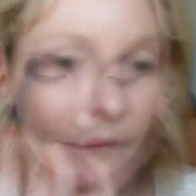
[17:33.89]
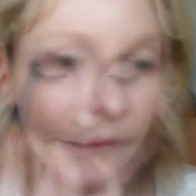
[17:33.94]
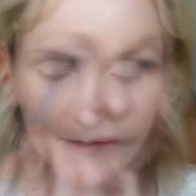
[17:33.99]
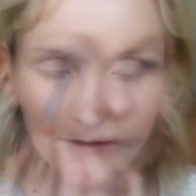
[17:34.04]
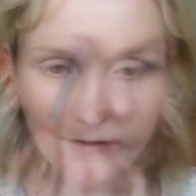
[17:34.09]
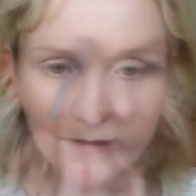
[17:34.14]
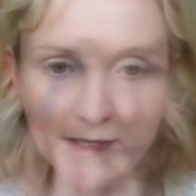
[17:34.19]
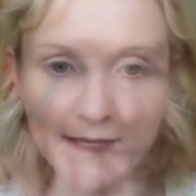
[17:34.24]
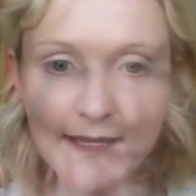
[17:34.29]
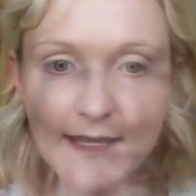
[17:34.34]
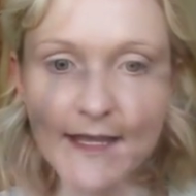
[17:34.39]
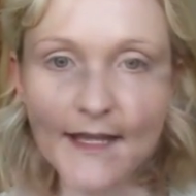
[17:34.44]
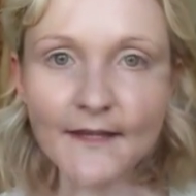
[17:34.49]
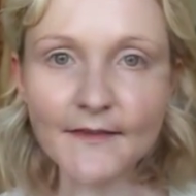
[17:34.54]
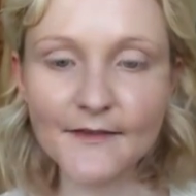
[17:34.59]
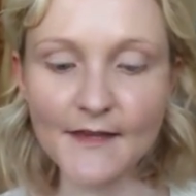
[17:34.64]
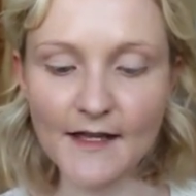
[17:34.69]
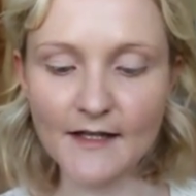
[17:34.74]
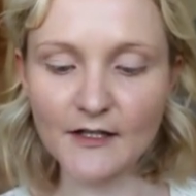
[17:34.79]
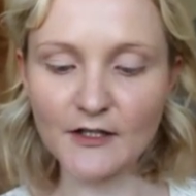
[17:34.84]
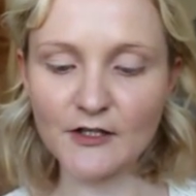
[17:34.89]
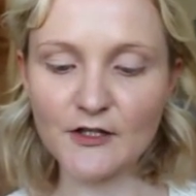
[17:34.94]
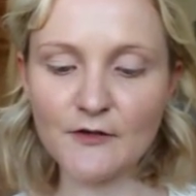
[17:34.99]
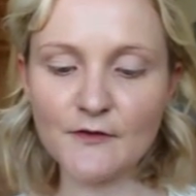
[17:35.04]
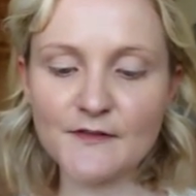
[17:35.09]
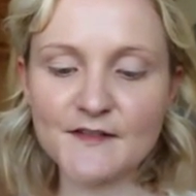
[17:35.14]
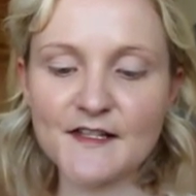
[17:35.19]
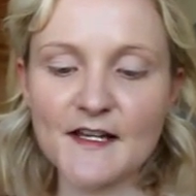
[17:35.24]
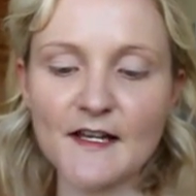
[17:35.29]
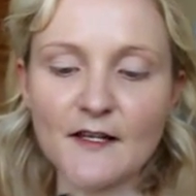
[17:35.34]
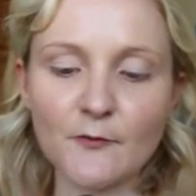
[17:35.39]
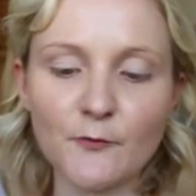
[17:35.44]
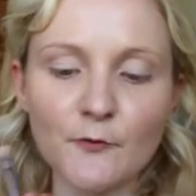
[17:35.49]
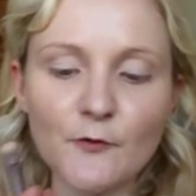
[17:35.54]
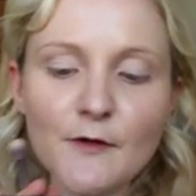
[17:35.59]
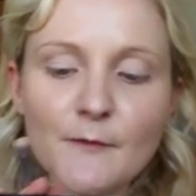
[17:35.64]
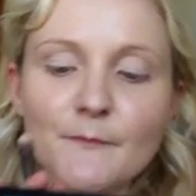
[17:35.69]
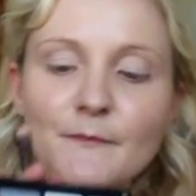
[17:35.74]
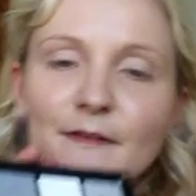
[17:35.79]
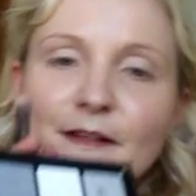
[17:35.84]
Okay, and then
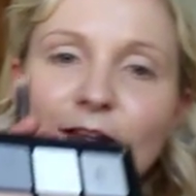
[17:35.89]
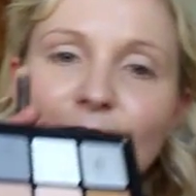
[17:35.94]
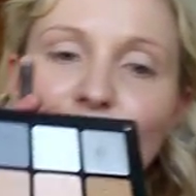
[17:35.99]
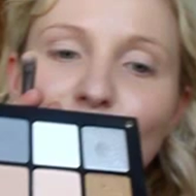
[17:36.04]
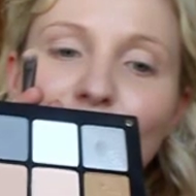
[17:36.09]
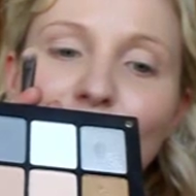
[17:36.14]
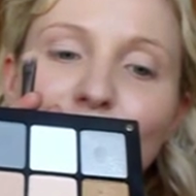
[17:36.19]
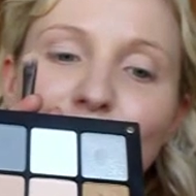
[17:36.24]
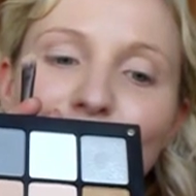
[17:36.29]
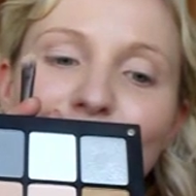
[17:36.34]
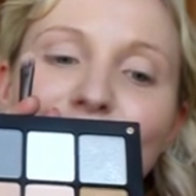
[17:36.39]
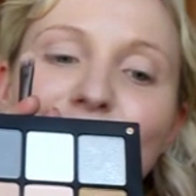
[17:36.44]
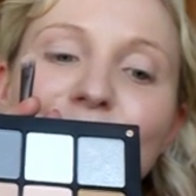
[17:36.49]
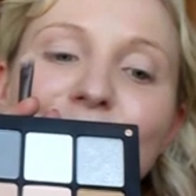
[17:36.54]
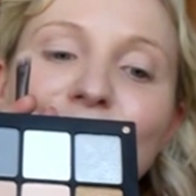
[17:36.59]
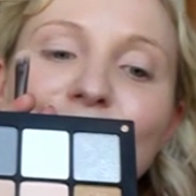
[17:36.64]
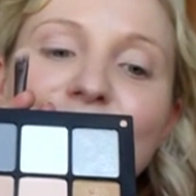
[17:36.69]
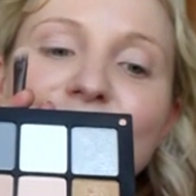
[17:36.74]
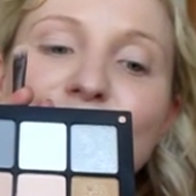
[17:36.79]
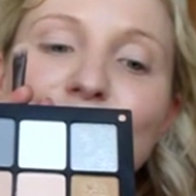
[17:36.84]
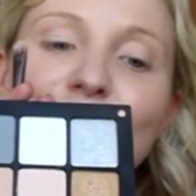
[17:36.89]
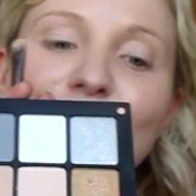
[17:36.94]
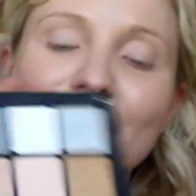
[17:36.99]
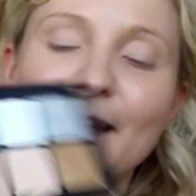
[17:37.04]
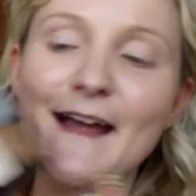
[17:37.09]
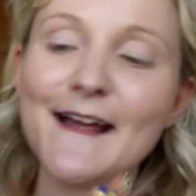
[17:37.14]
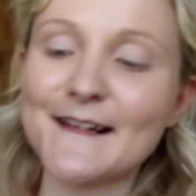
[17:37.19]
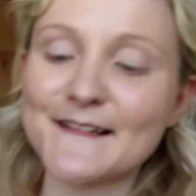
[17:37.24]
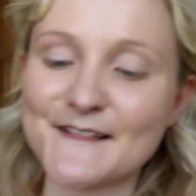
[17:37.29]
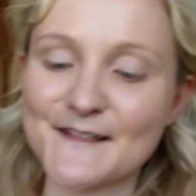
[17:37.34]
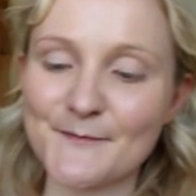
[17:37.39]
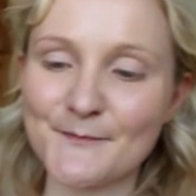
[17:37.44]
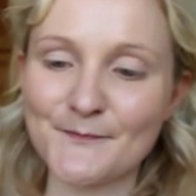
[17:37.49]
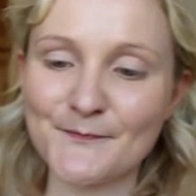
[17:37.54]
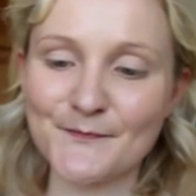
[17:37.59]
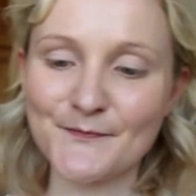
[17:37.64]
using, get the right way around, this one next.